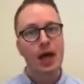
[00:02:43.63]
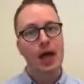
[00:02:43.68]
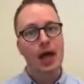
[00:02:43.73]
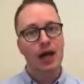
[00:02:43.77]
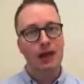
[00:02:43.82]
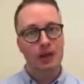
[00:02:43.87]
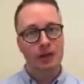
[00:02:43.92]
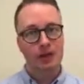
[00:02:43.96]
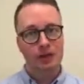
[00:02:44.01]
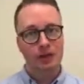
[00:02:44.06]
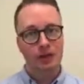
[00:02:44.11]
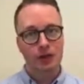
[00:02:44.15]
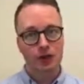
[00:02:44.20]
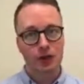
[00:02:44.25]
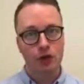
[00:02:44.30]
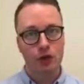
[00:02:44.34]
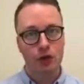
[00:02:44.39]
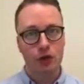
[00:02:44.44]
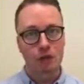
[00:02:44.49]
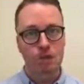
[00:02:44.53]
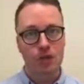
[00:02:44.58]
a little
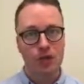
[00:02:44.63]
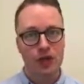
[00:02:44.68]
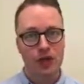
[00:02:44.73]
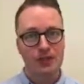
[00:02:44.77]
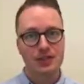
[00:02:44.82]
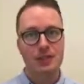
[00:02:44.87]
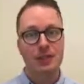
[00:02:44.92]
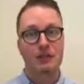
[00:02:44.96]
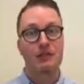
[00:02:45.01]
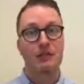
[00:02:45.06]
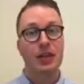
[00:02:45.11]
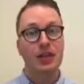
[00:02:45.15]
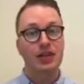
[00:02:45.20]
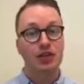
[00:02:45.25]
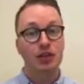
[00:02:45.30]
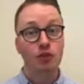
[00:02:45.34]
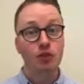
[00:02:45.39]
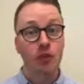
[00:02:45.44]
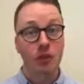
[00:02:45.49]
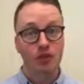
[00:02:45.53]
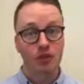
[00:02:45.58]
difficult because they provide
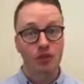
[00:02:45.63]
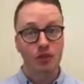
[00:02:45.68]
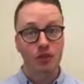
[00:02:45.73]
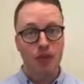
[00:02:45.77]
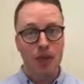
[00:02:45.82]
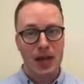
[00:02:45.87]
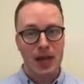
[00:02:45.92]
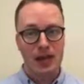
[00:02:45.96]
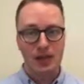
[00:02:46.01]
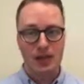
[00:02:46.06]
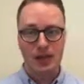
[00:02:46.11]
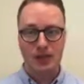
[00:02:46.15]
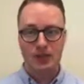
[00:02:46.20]
too much information.